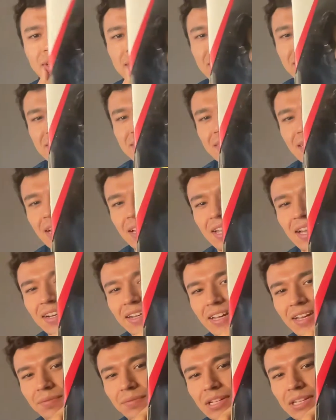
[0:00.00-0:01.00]
He does
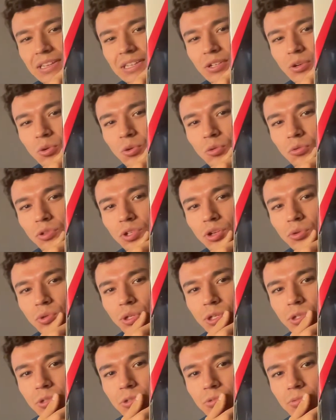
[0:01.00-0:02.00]
kind of have like the old
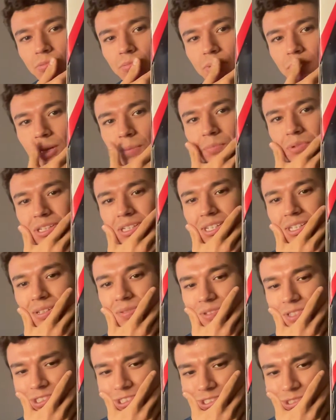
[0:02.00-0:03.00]
logo, but I
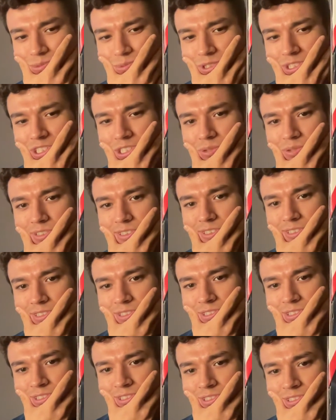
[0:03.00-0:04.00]
believe this is when he
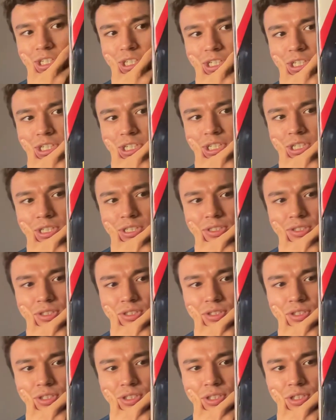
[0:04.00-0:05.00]
was, let's
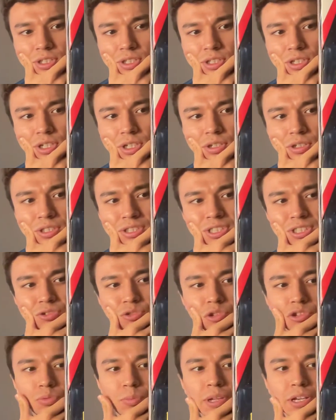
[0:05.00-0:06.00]
see, yeah, it
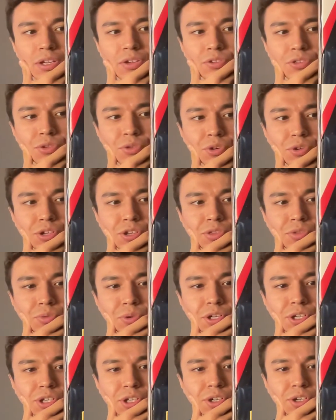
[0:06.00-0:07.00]
says WrestleMania
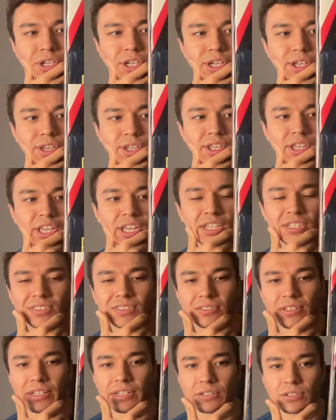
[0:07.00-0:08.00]
33. Oh yeah, the King
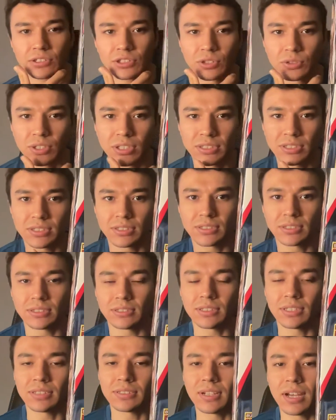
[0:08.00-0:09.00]
Slayer. So this is
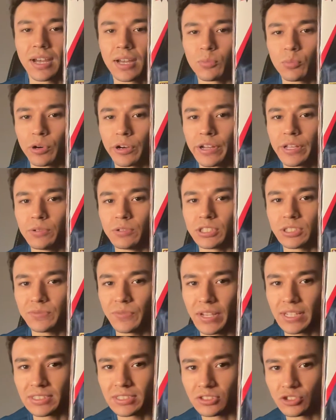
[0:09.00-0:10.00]
the time where he was
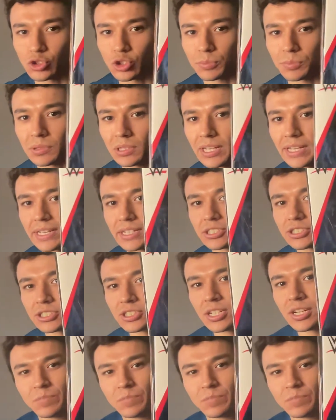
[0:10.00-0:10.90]
facing Triple H,